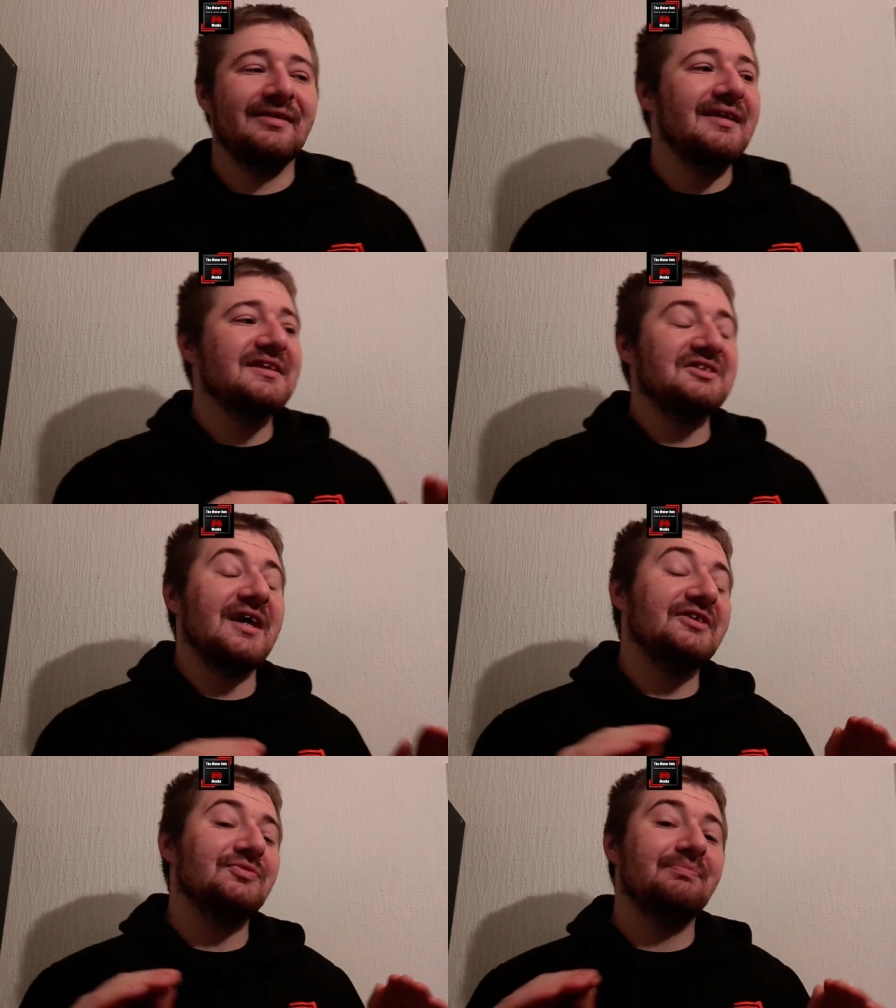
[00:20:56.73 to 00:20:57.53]
This
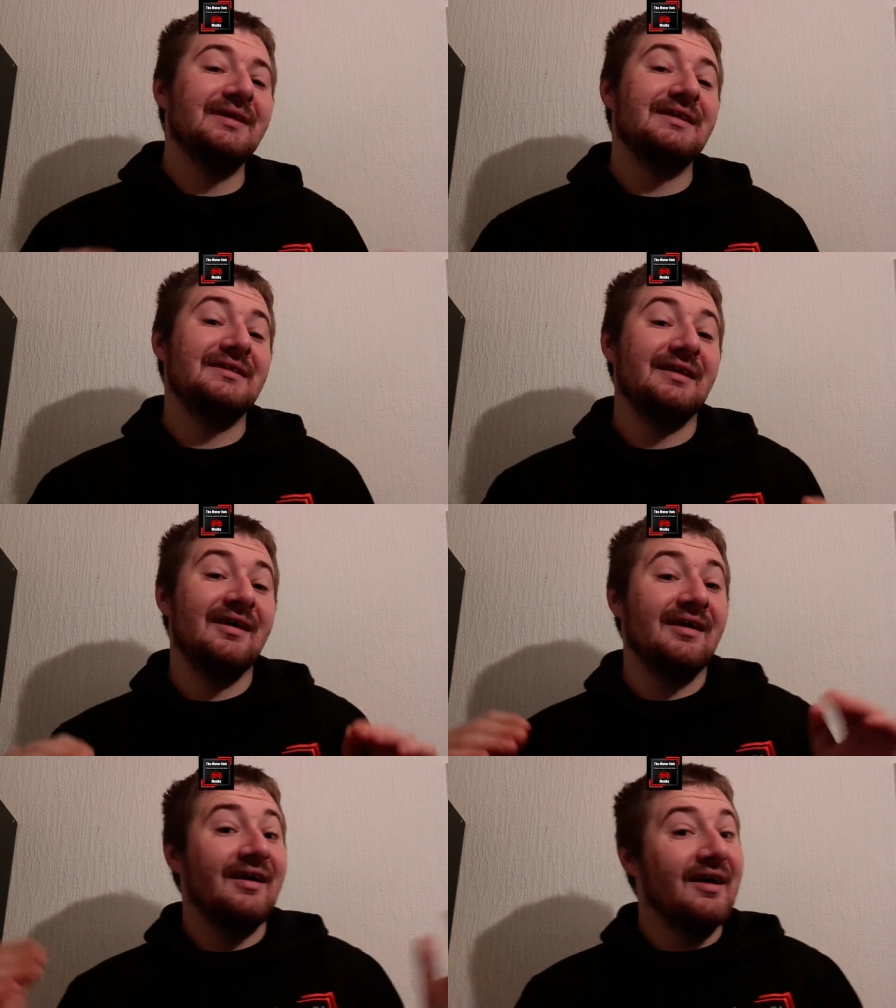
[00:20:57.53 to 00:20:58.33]
has been
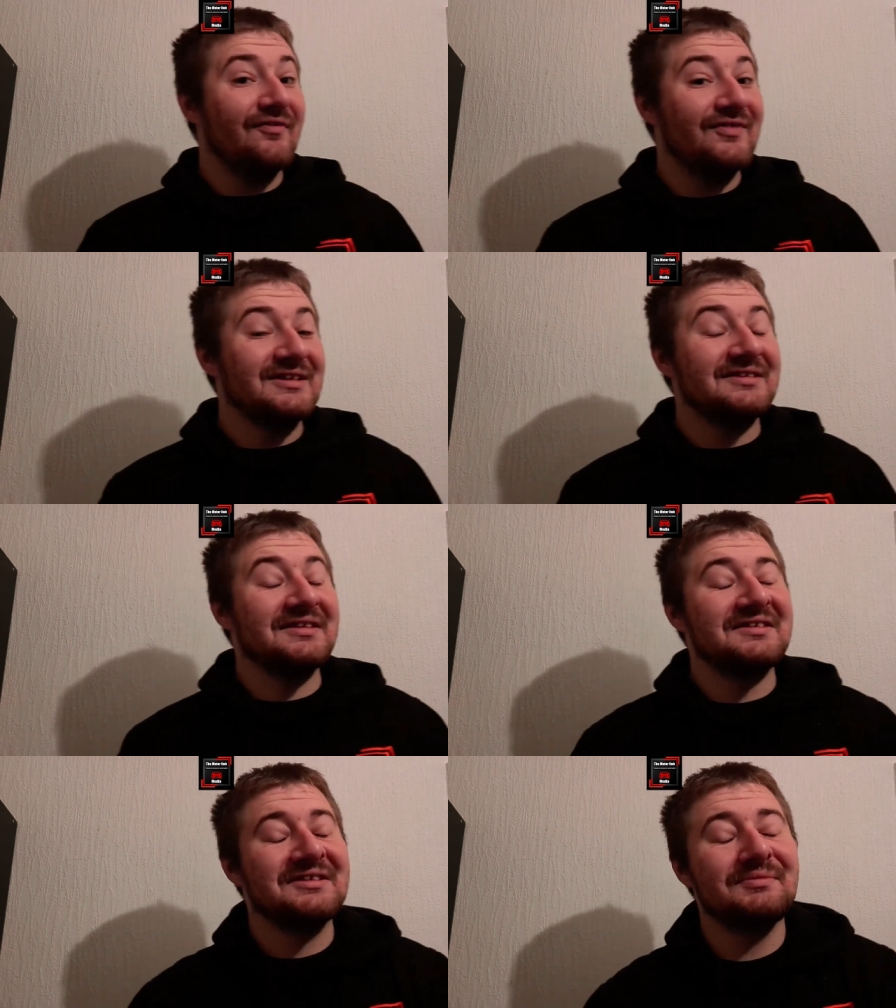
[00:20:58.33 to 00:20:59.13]
a visit
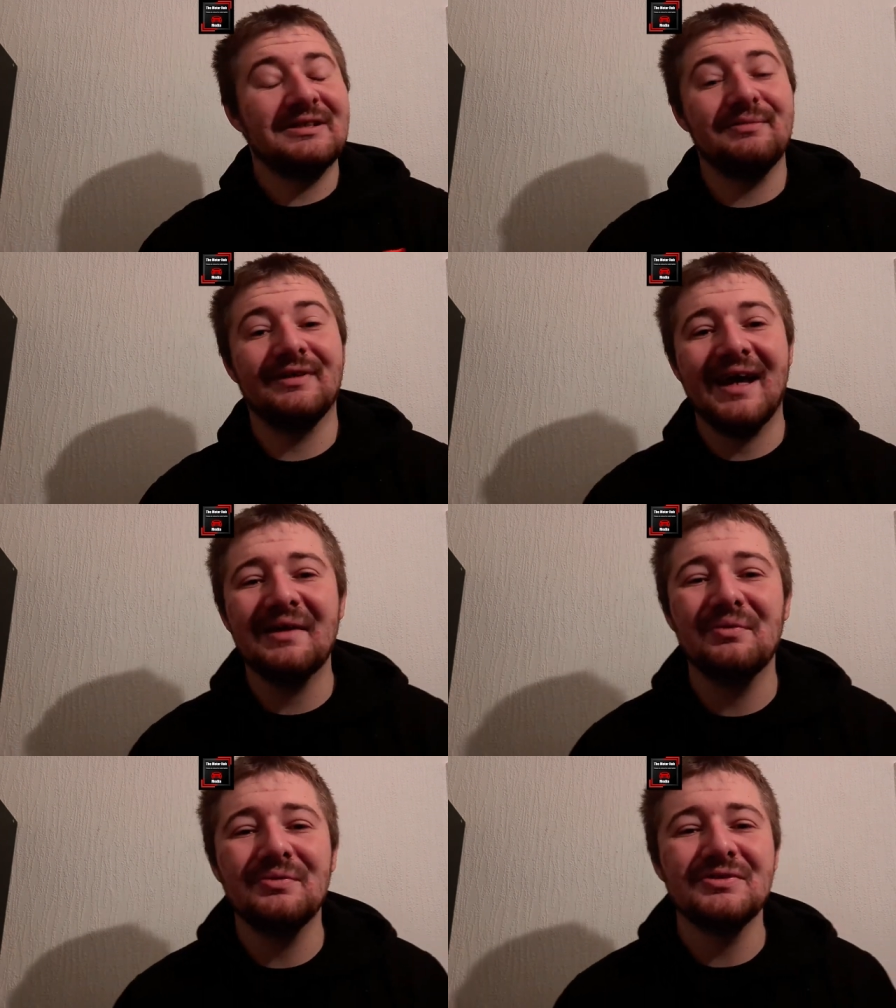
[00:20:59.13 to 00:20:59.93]
to the Sim Demon
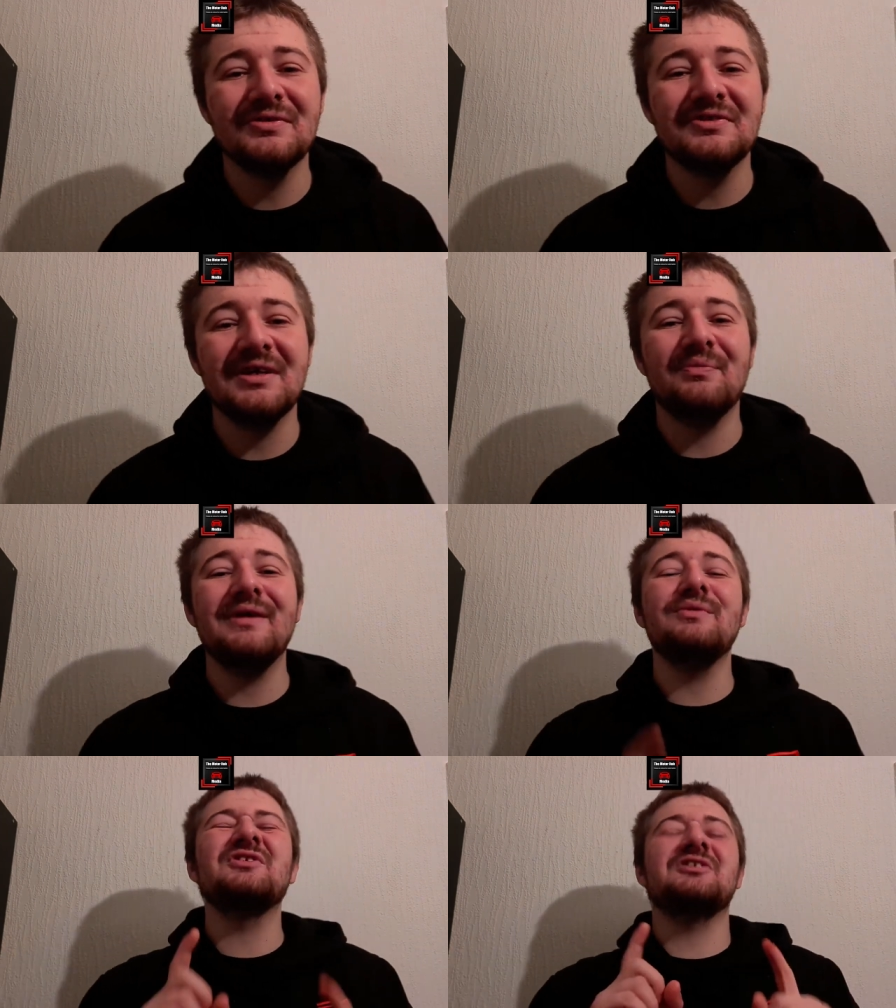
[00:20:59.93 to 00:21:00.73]
headquarters, and
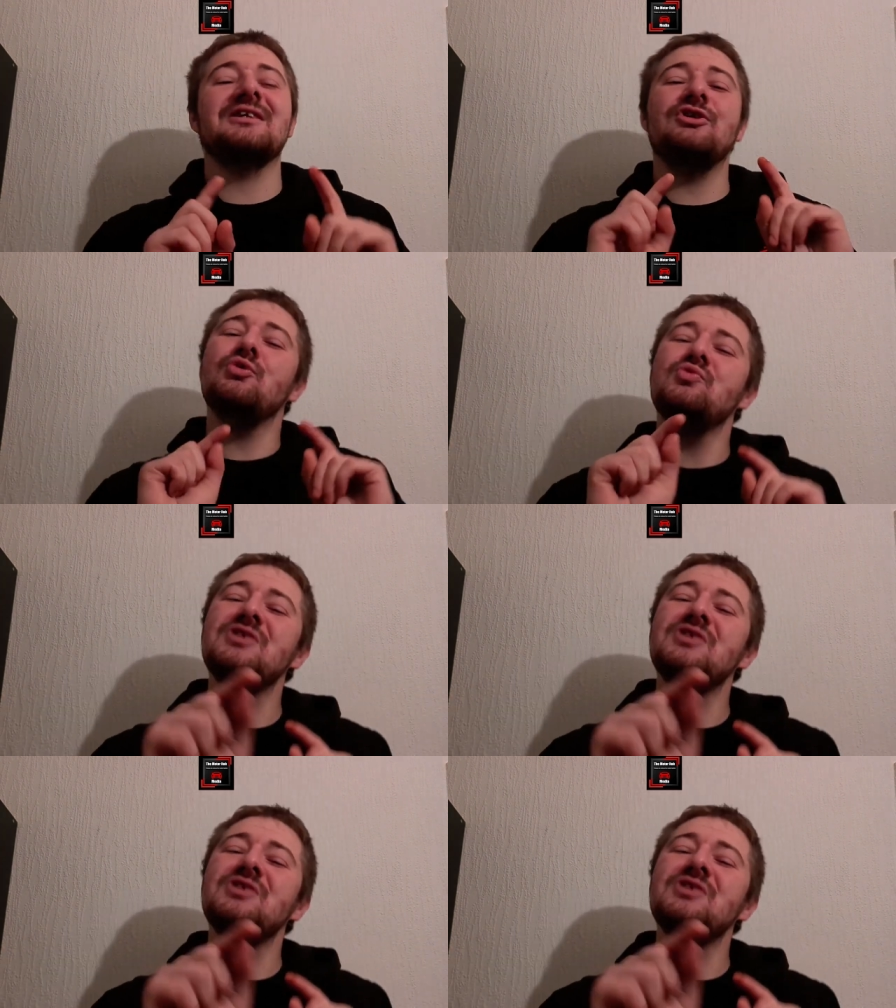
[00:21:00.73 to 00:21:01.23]
we will see you